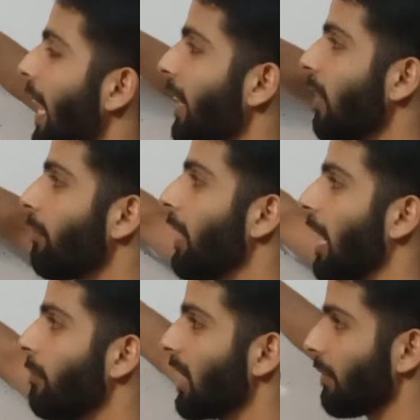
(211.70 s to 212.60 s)
iron
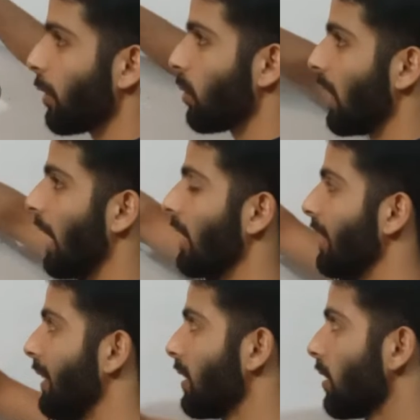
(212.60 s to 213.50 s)
frame, whatever you call
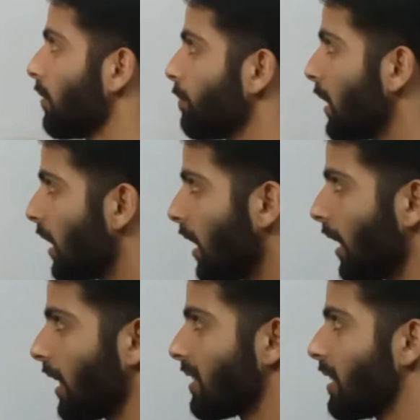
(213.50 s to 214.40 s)
it,
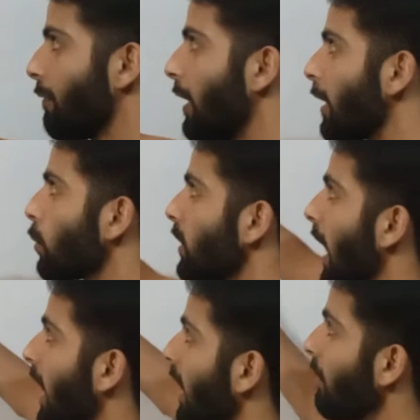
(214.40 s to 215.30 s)
is different to
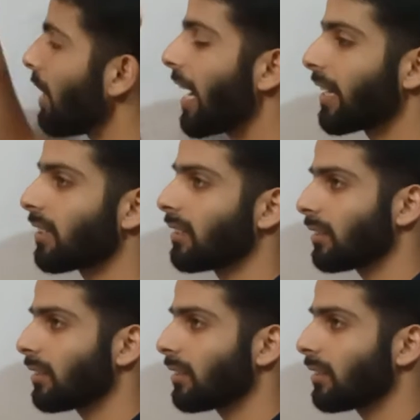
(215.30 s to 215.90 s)
that of iron.